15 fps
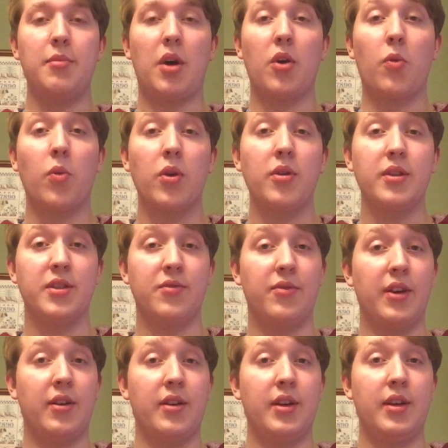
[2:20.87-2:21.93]
our world is
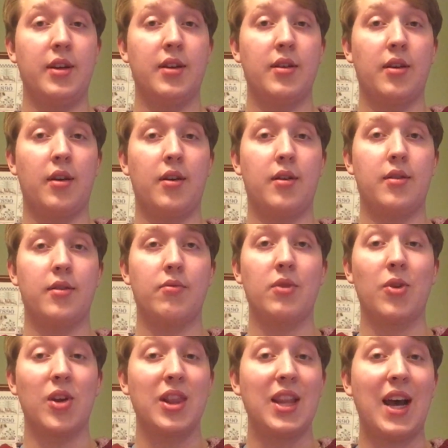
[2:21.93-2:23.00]
very
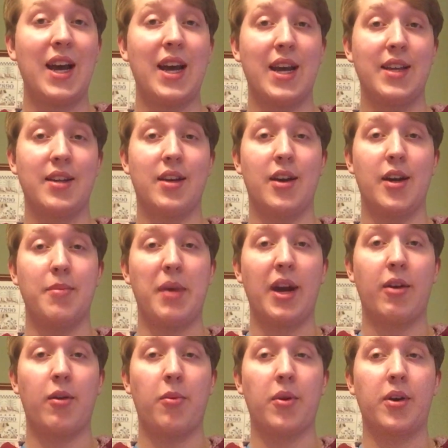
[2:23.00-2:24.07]
reliant on
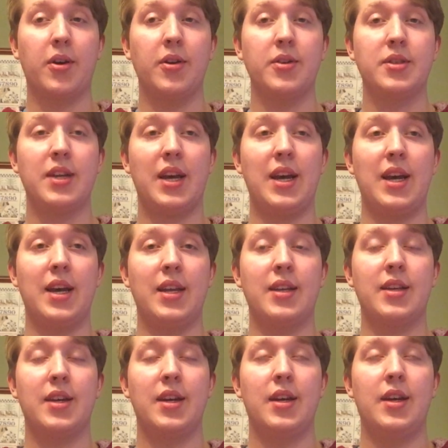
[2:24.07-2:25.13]
migrant workers,
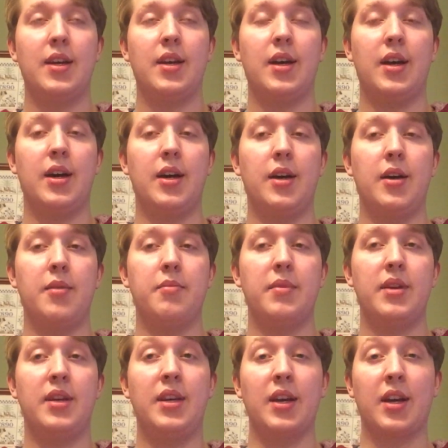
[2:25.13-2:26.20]
and
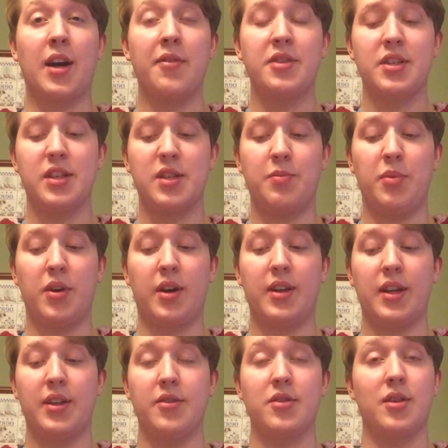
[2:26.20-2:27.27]
he uncovers in this book
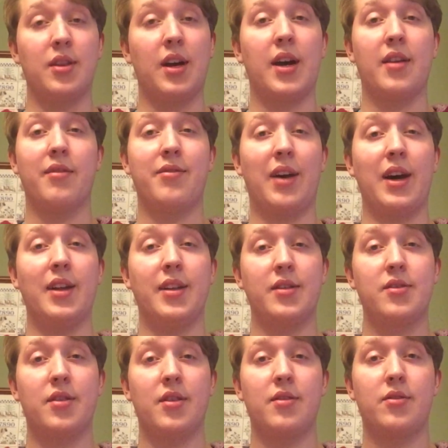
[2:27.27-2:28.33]
that there's a lot of
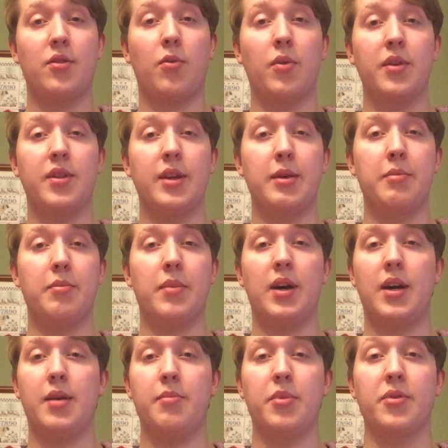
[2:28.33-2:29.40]
violence toward them,
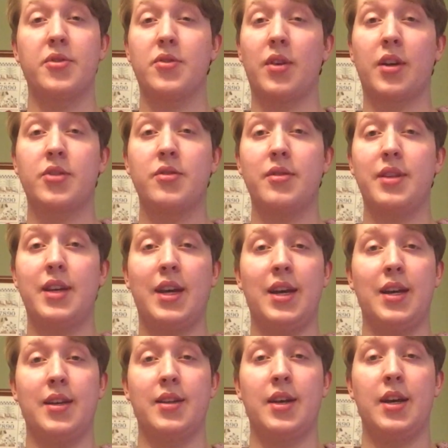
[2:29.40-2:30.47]
both structurally
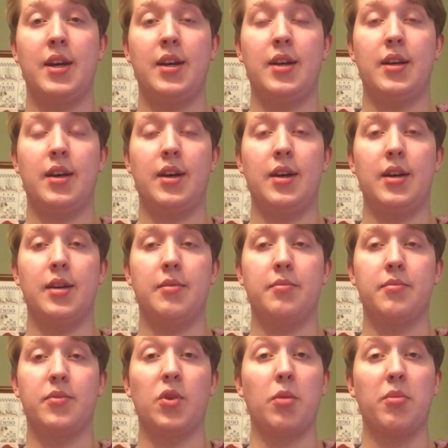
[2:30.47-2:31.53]
and
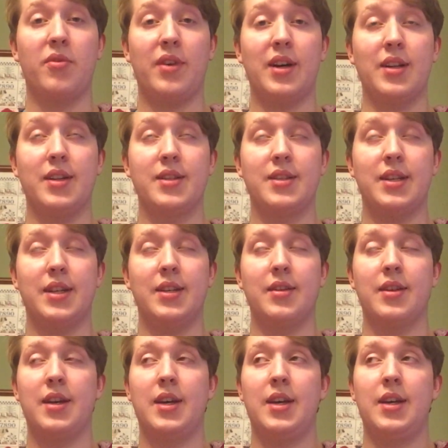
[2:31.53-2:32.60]
normal violence,
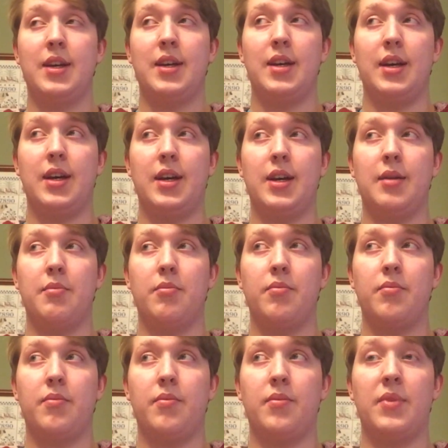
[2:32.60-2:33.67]
and
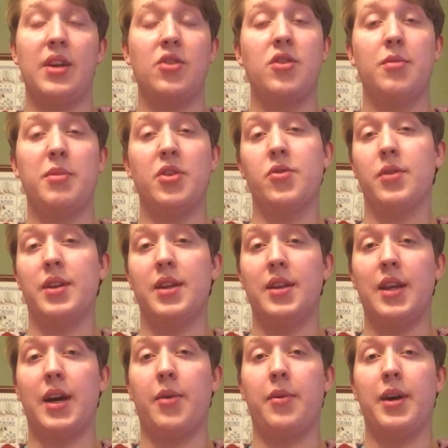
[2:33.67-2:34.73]
they shouldn't be treated
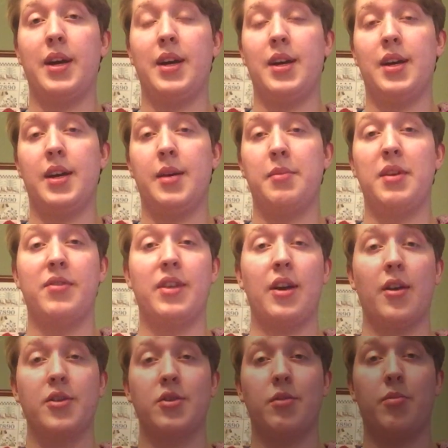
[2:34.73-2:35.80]
that way if they are so